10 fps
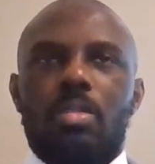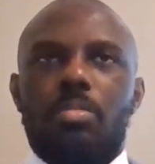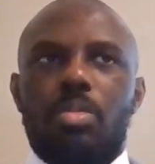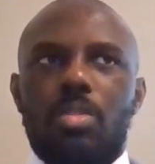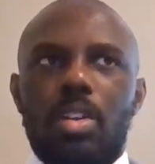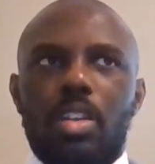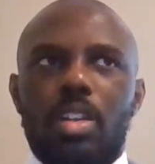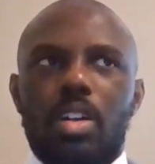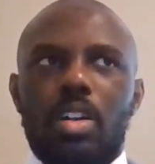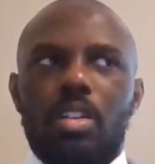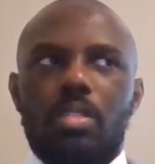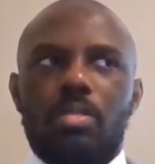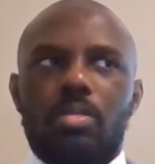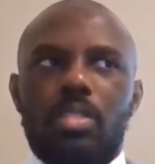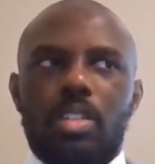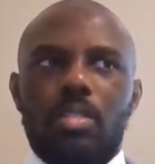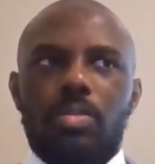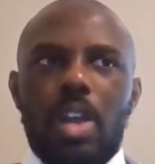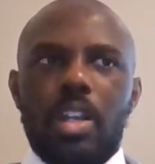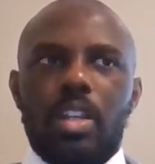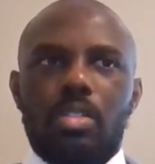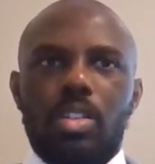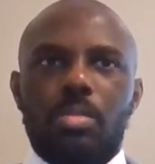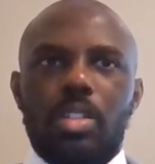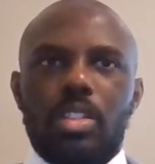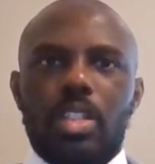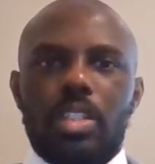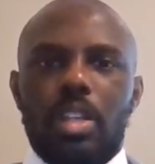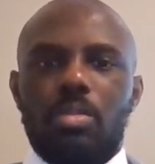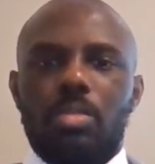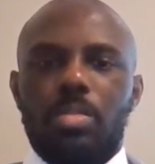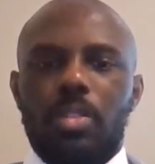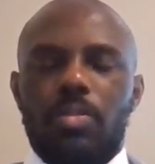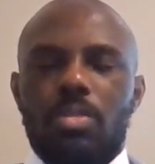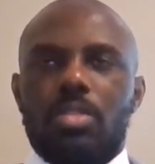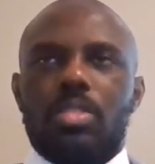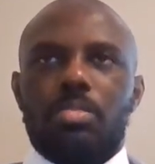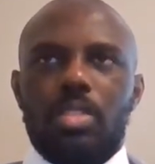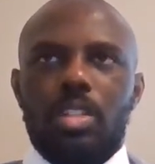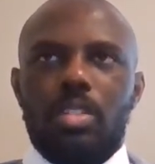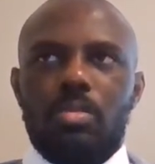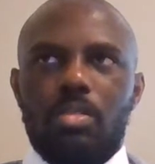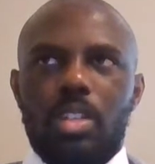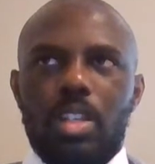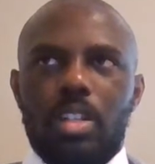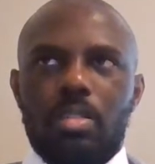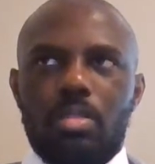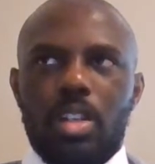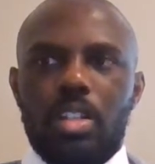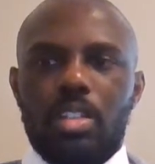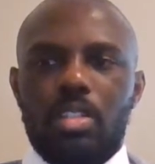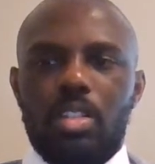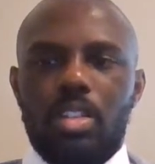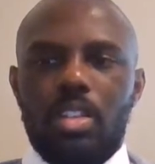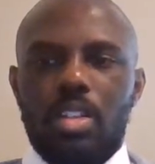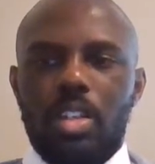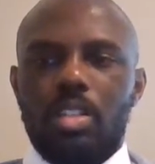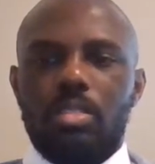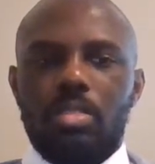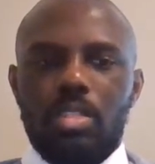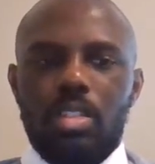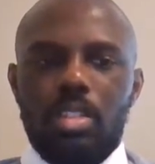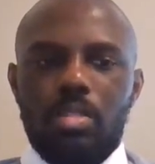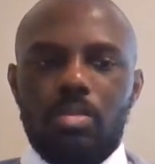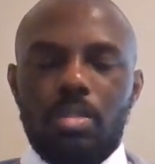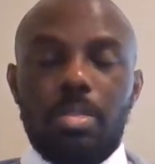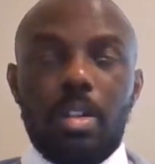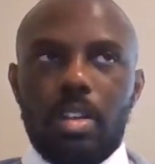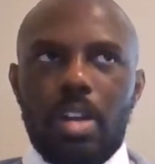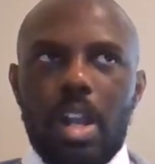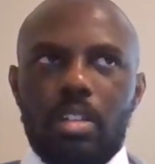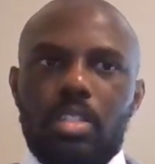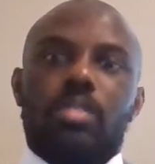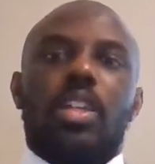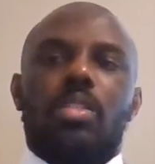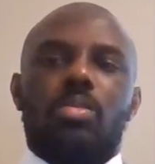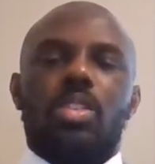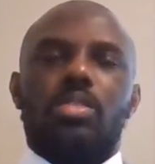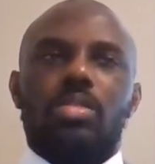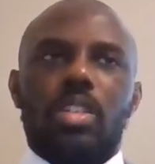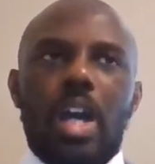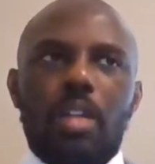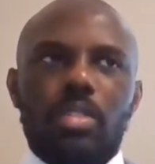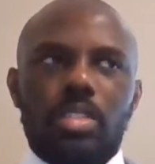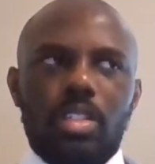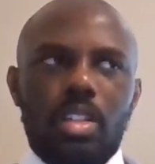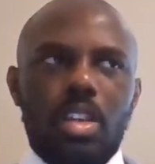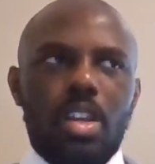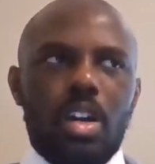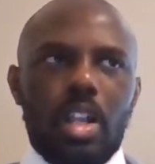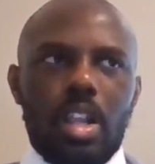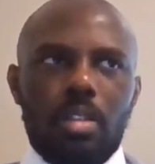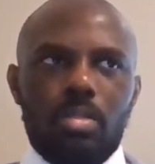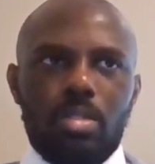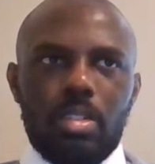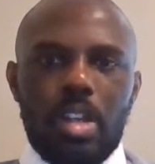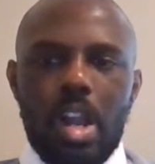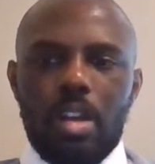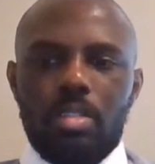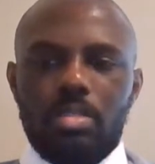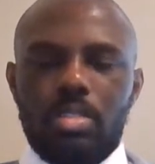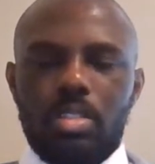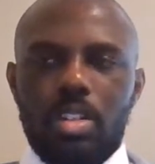point of the Good Friday Agreement, is that they wouldn't be forcibly reintegrated into the Republic of Ireland if they didn't want to. And obviously, a lot of Northern Irish